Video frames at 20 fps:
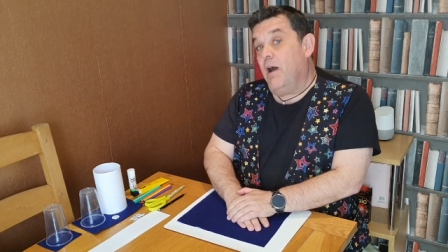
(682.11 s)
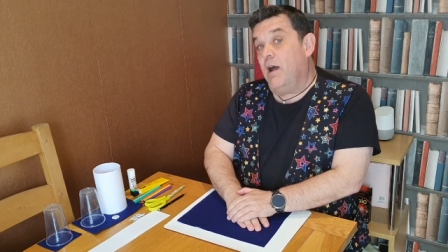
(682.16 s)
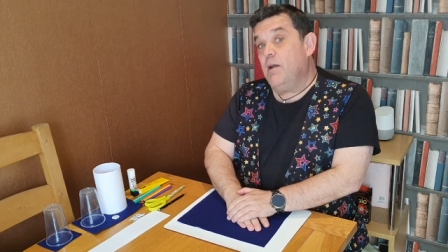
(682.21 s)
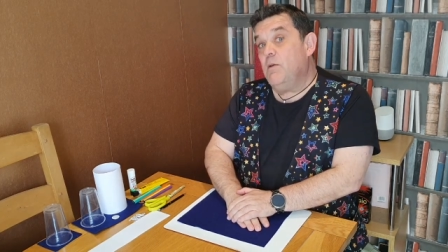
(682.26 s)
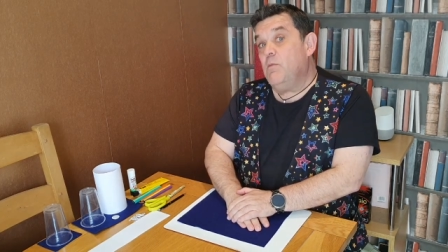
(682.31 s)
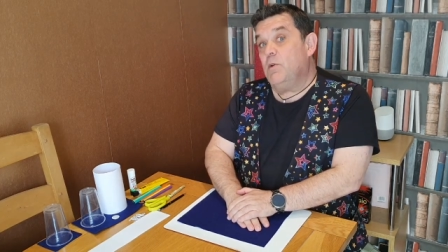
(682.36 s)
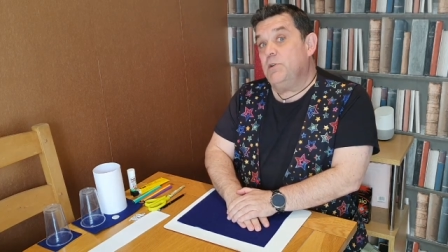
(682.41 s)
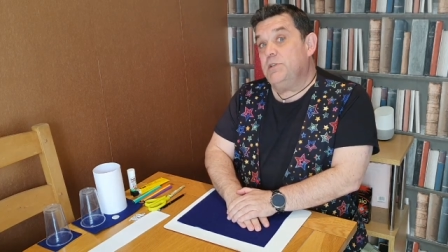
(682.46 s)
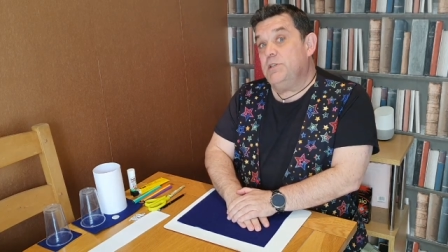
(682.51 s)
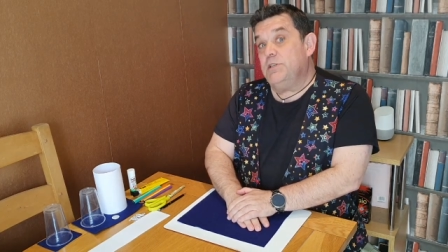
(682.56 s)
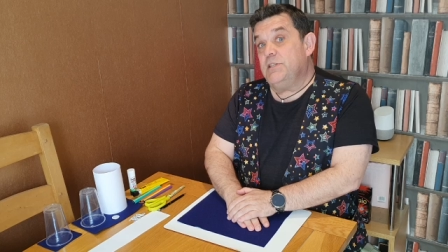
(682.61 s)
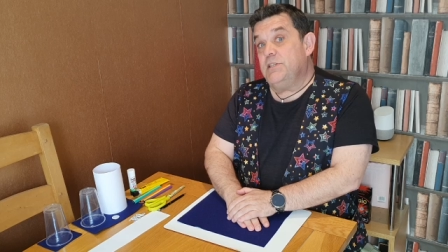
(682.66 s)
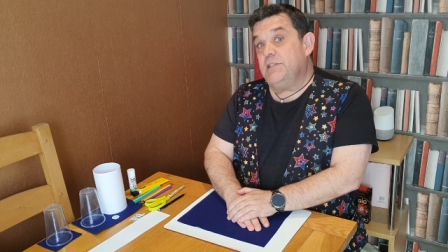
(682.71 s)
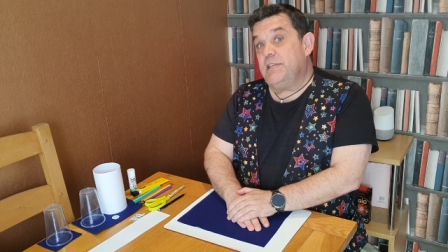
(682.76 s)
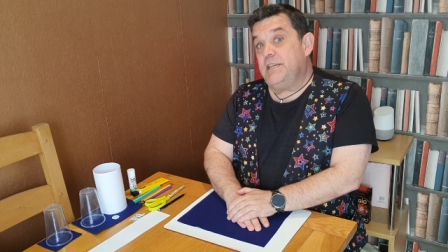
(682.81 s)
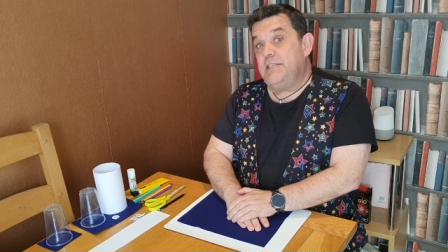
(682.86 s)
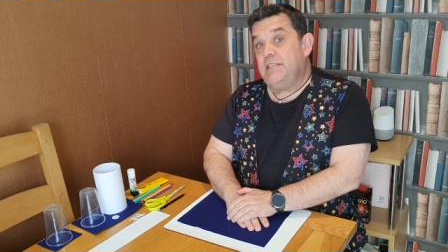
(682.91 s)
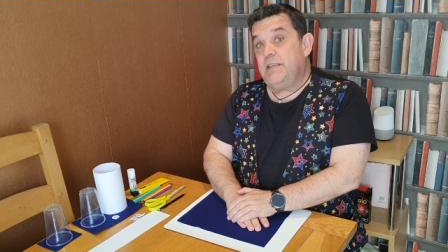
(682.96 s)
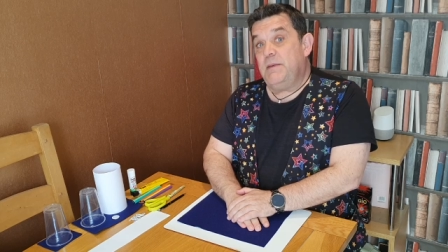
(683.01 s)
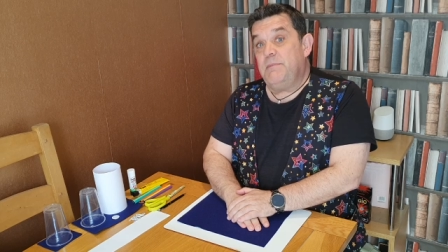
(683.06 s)
I wanted to
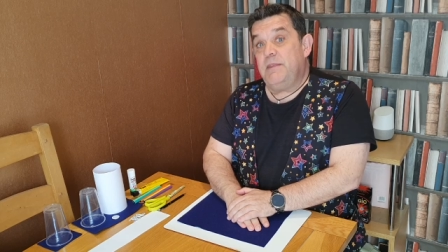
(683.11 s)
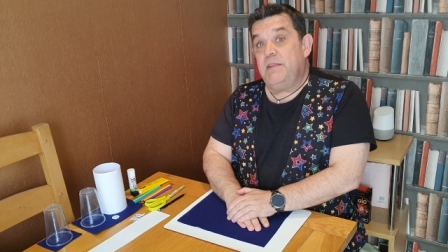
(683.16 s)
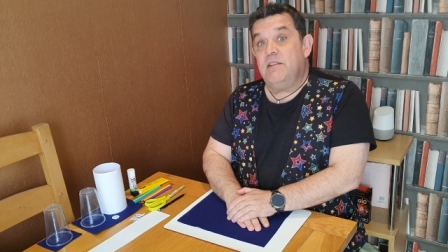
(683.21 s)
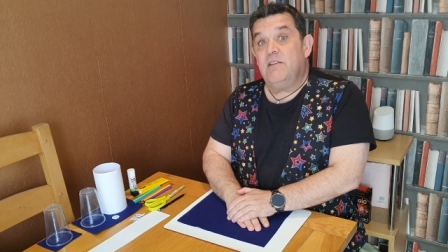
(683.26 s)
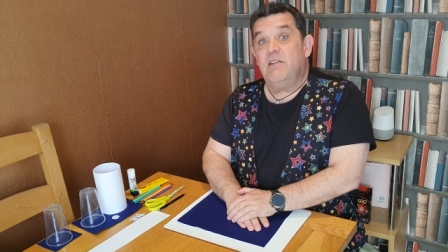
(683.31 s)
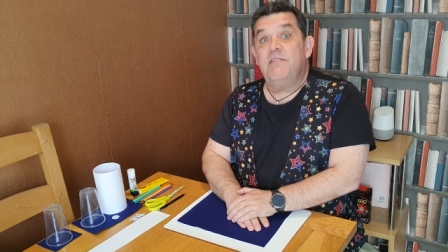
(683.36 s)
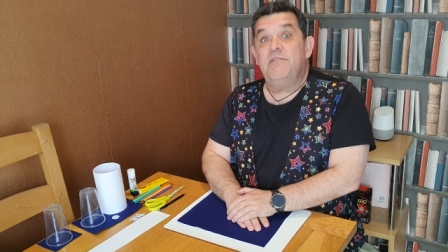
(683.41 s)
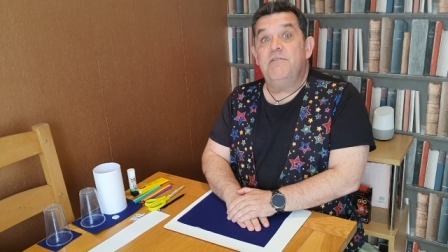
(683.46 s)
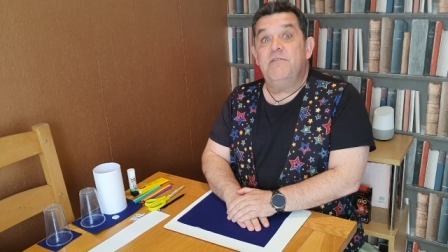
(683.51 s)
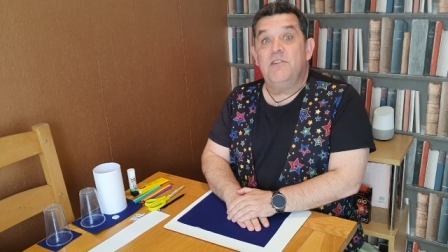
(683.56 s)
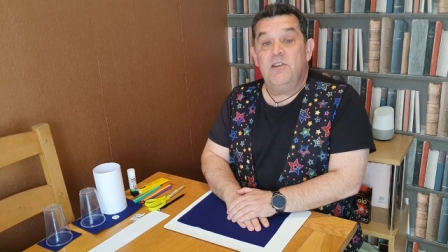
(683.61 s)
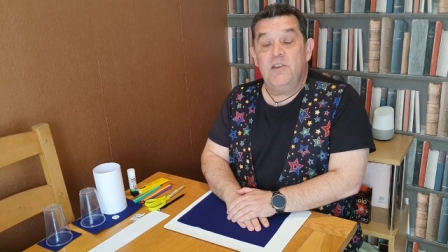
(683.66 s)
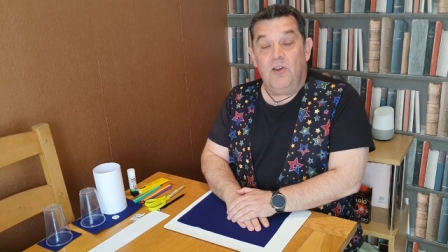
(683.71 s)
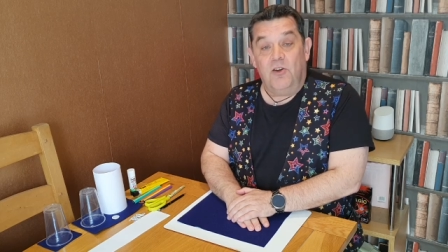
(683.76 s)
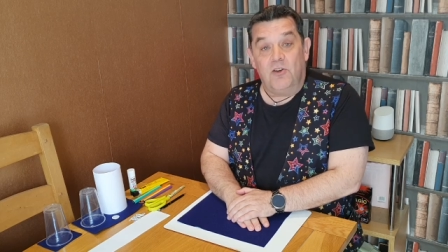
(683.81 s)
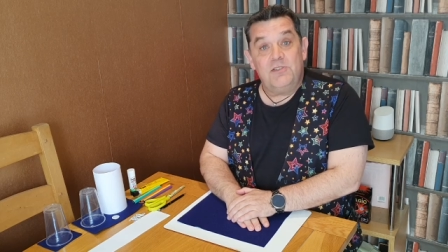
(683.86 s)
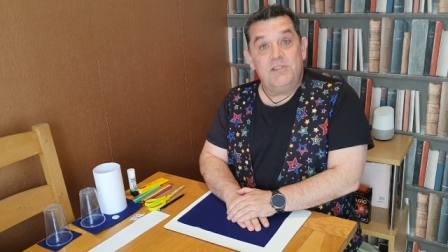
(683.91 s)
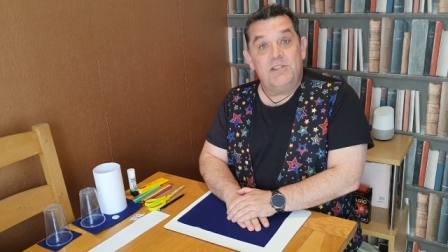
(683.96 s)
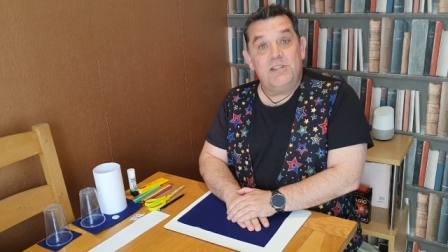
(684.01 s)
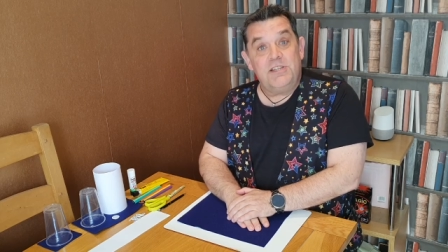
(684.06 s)
say something that I
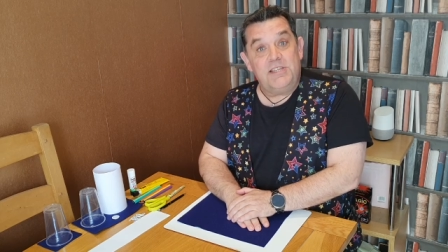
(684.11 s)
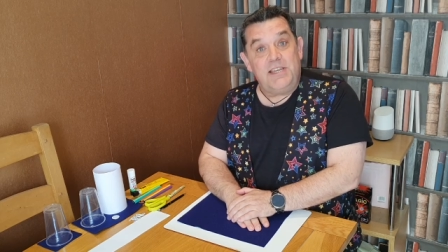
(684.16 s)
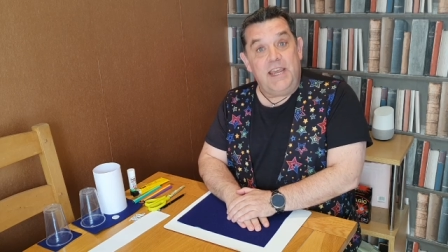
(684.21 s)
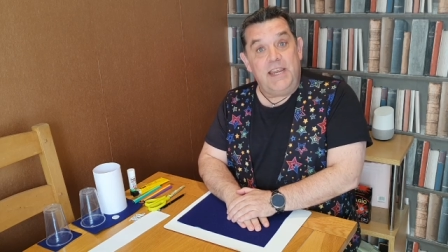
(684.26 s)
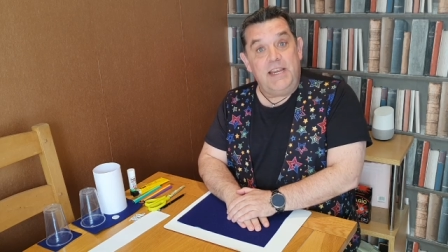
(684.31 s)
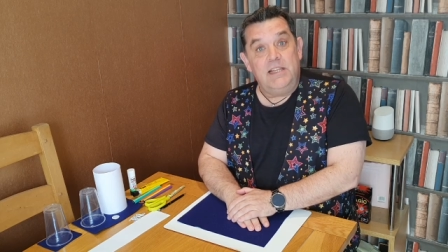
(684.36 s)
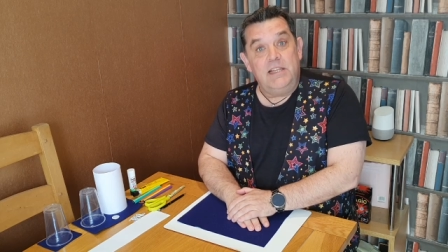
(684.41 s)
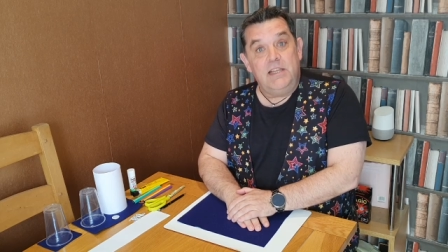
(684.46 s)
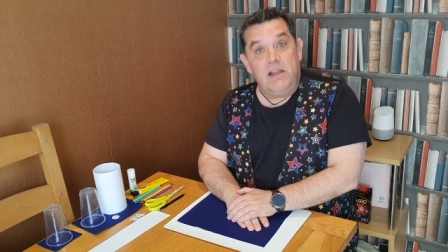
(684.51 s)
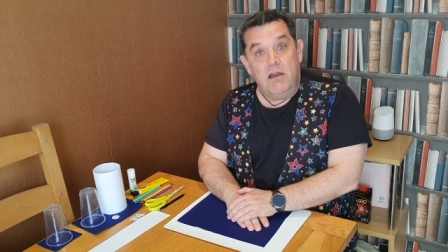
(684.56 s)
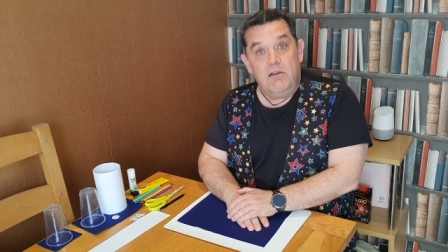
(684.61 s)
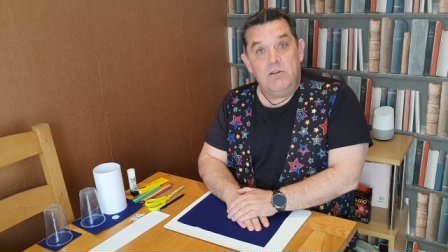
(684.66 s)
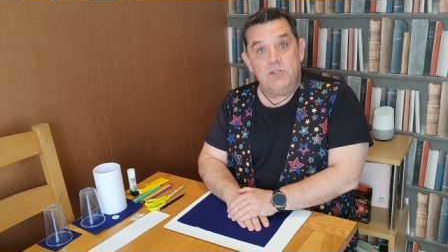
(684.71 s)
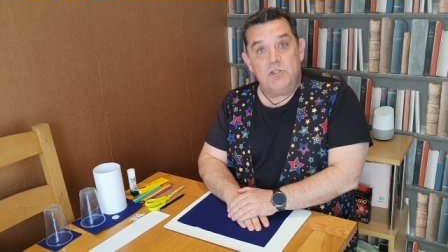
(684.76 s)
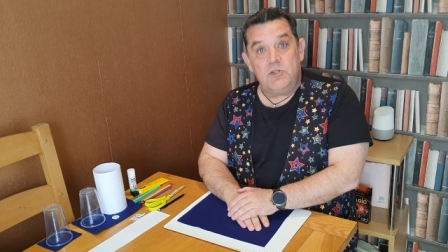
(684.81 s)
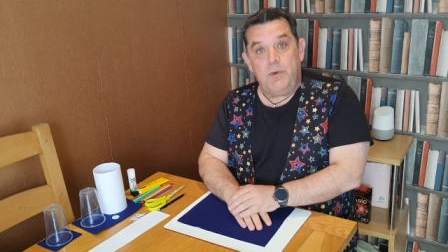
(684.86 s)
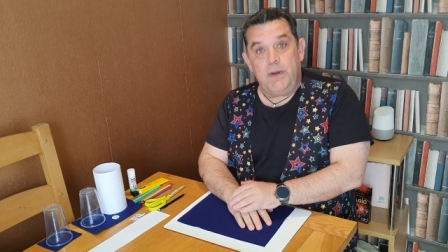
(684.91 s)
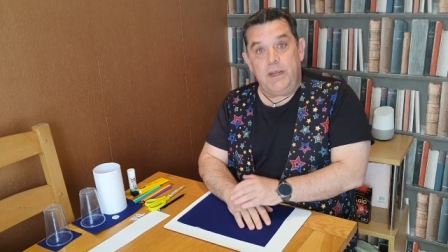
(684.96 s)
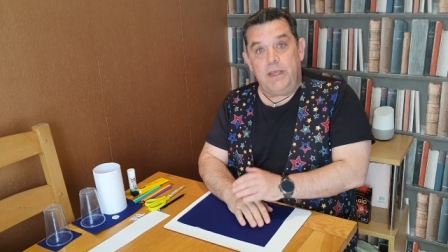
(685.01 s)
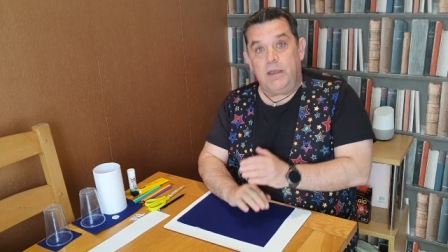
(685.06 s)
forgot to say
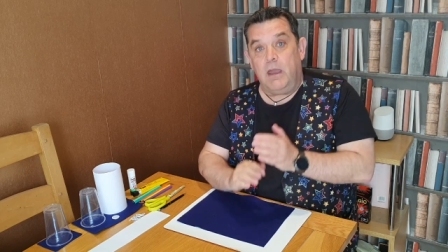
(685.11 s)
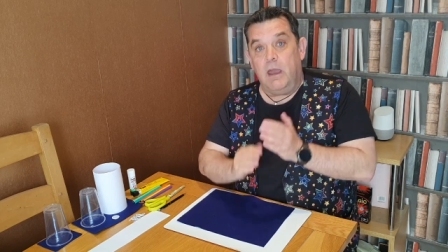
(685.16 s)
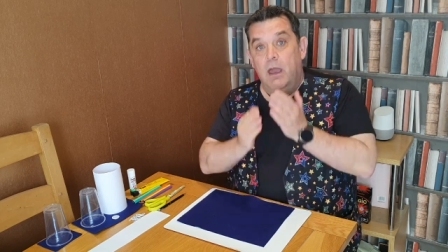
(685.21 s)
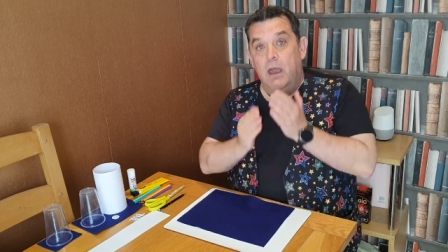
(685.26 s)
last week.